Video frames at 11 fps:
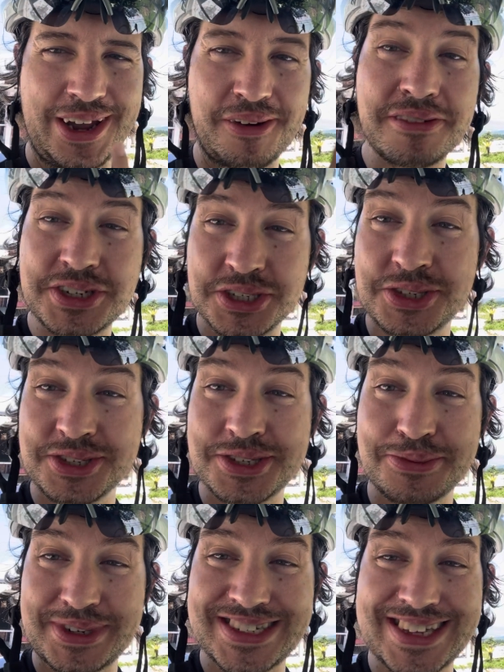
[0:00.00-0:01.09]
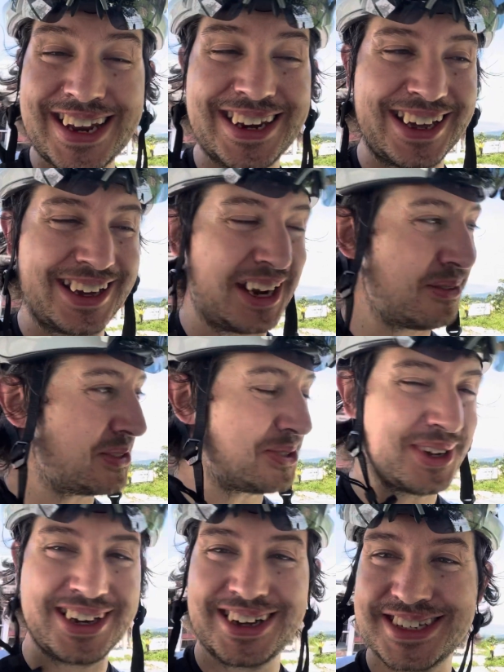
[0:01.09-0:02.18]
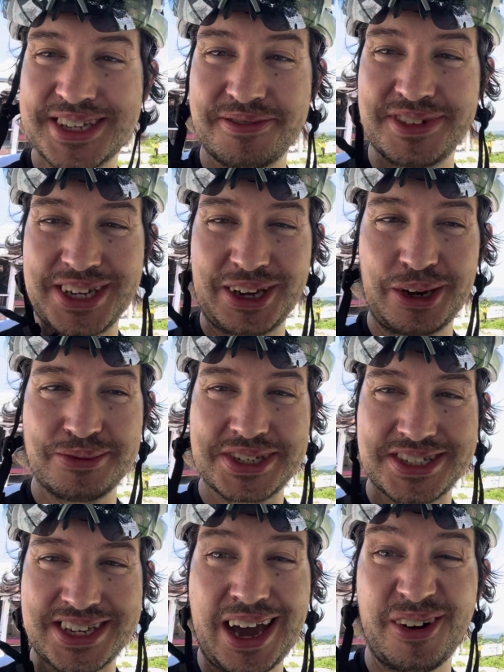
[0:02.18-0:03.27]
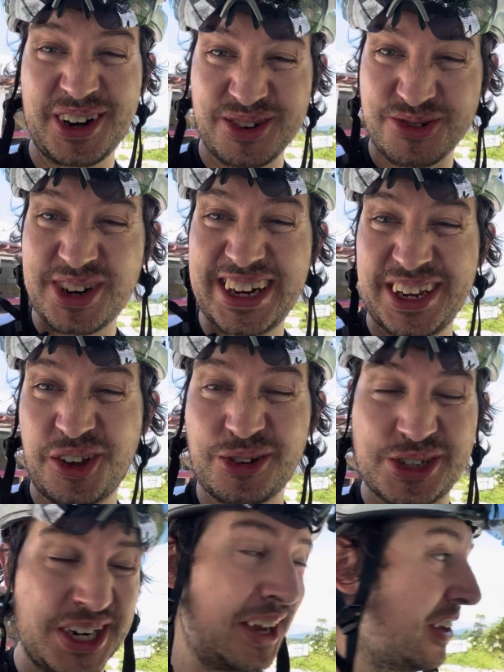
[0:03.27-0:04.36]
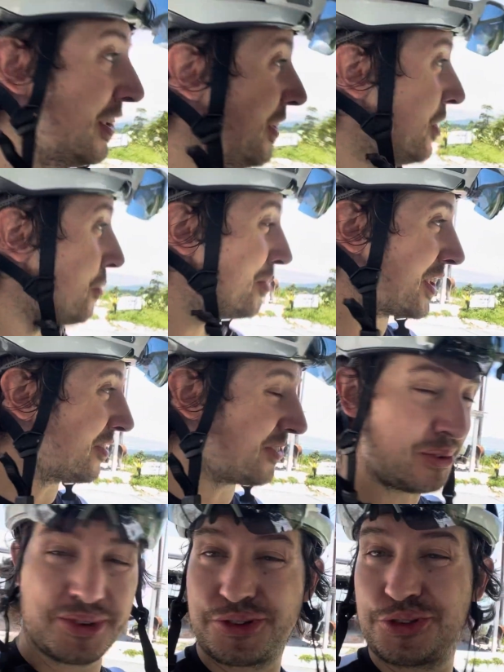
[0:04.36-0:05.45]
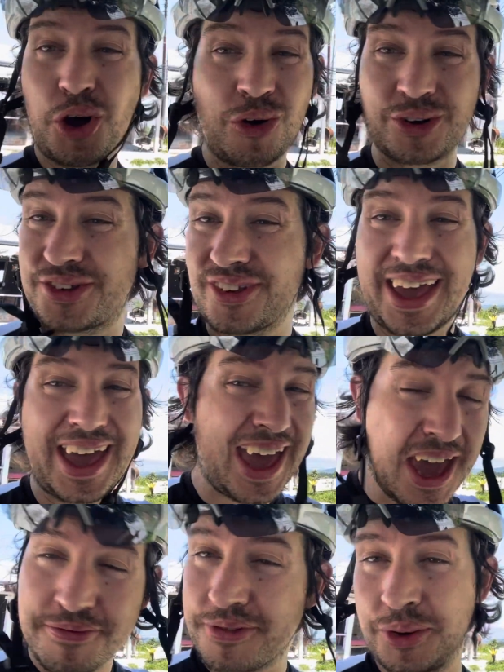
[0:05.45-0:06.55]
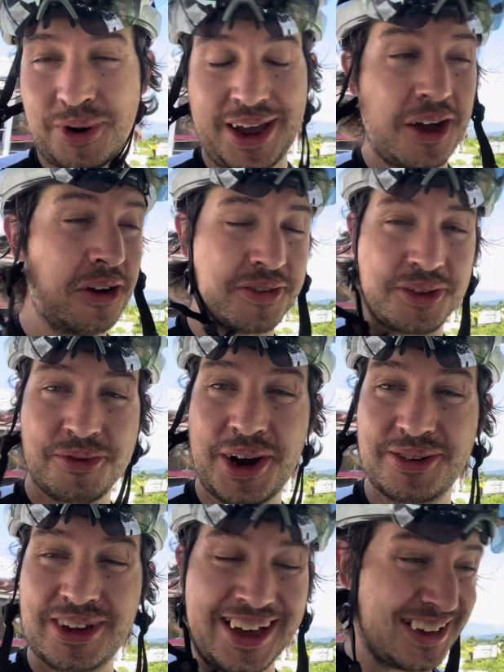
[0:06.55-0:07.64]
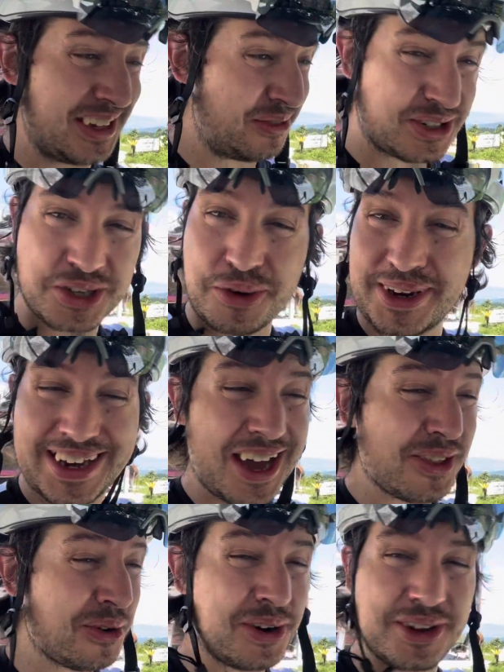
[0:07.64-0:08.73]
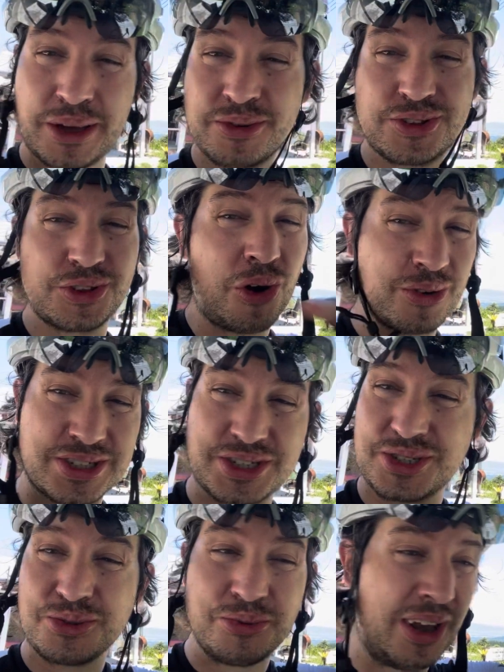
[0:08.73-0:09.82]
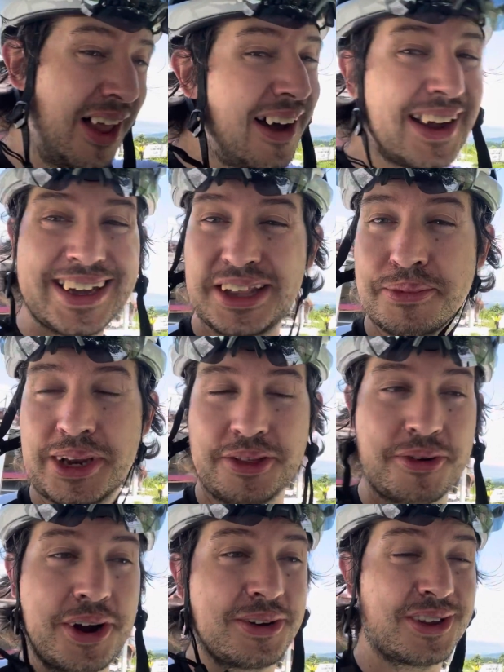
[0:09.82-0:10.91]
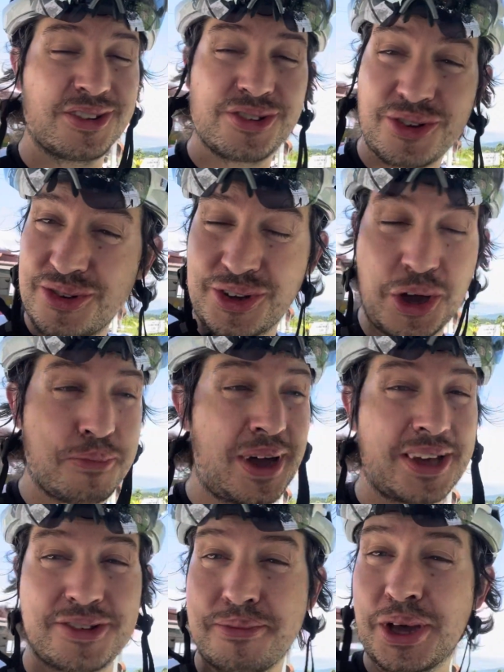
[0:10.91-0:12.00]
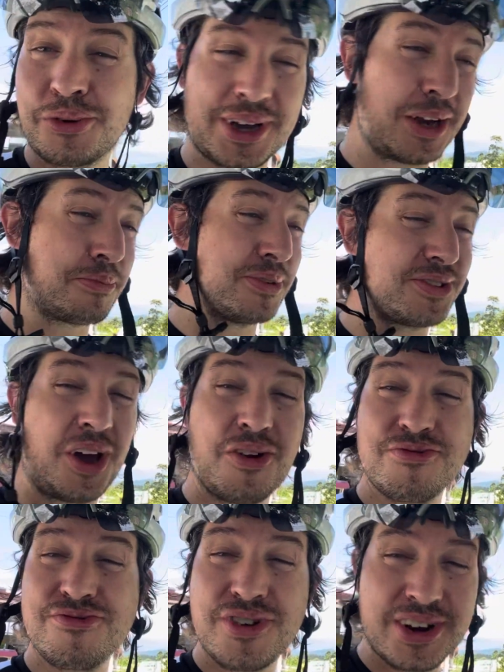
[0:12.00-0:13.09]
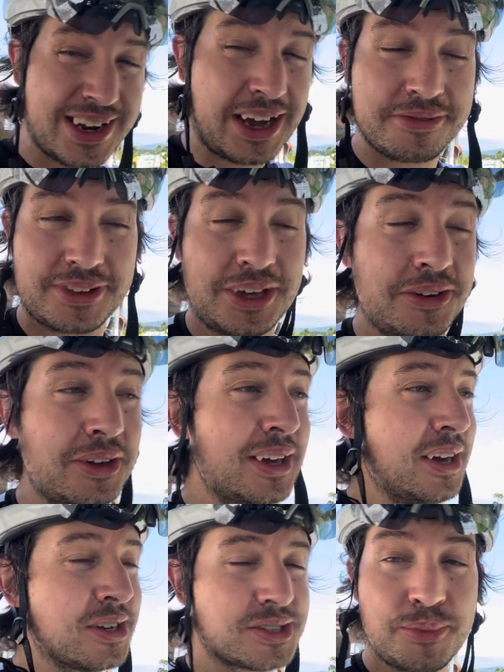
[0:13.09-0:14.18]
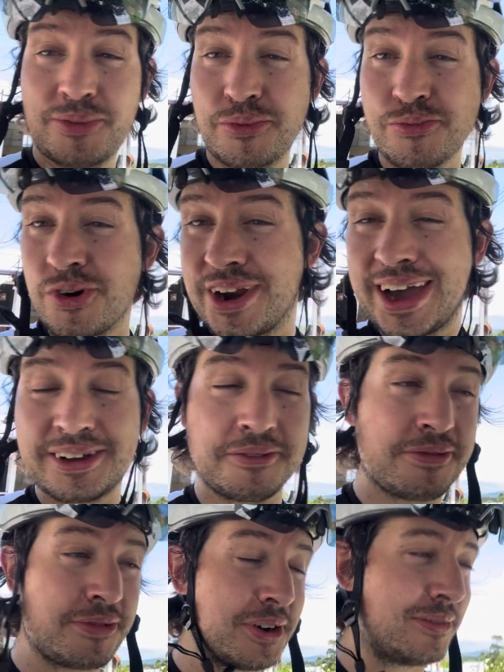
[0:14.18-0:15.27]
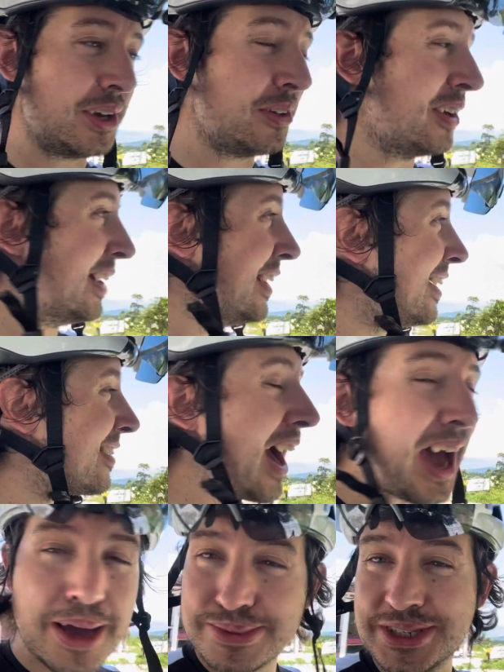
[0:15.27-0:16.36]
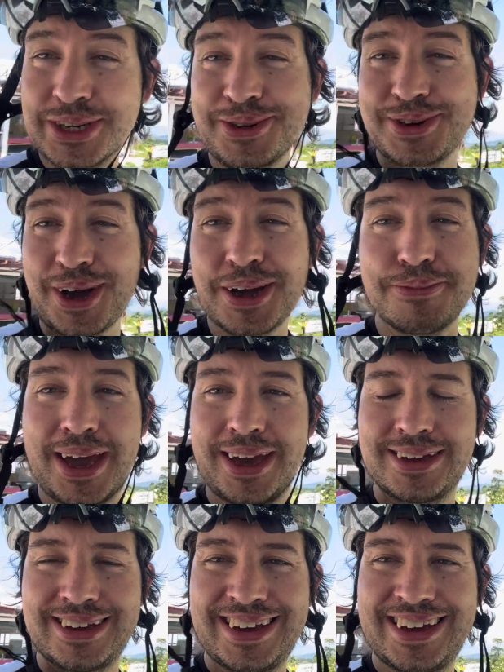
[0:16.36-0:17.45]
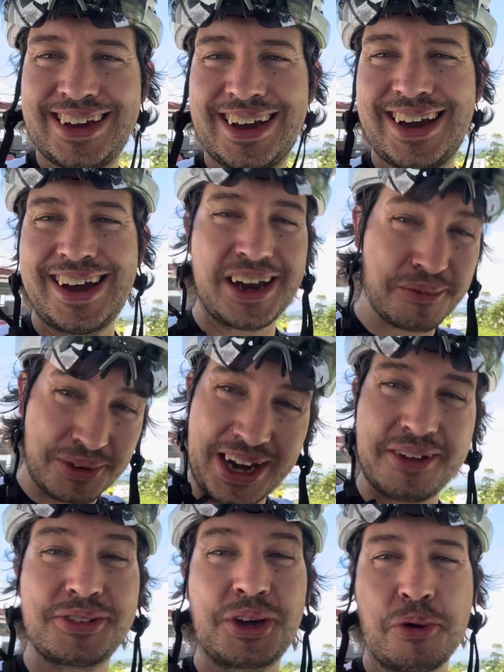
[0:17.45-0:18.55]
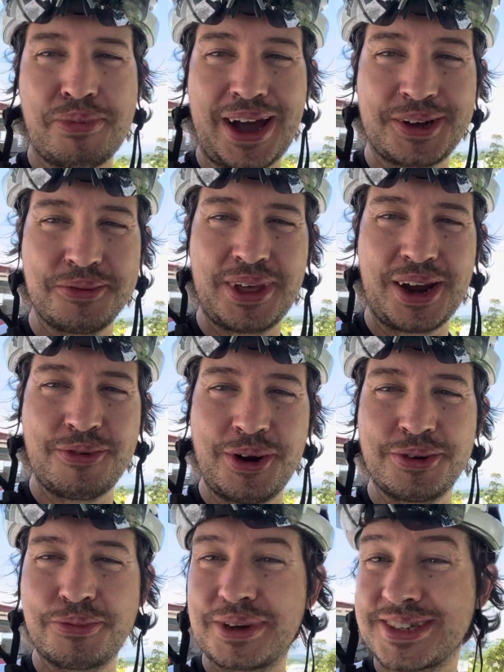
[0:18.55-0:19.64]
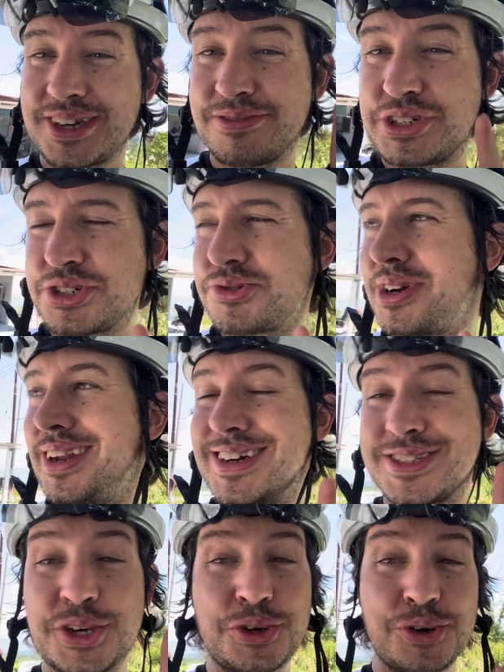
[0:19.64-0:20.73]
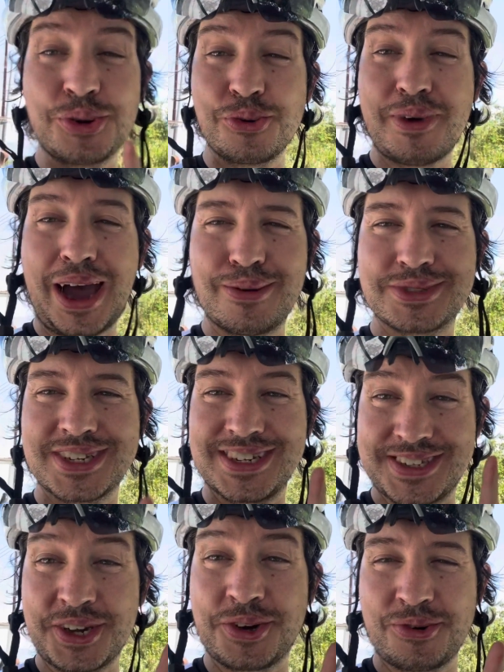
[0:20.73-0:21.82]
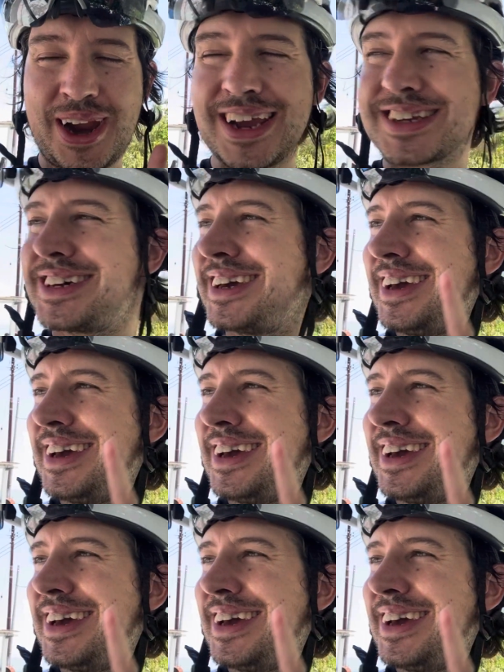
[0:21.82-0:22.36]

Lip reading: Now, I've just done some descending and I was doing like 70 kilometers an hour, and it was really dodgy because there was dogs everywhere over the road. Like, you were just coming down the road and there was dogs just all lying in the middle of the road, and as soon as you go past them, they all get up and start running after you. Some of them run out in front of you. Absolute nightmare. And I'm gonna have to go back up that road because I've just realized that Google Maps is incorrect.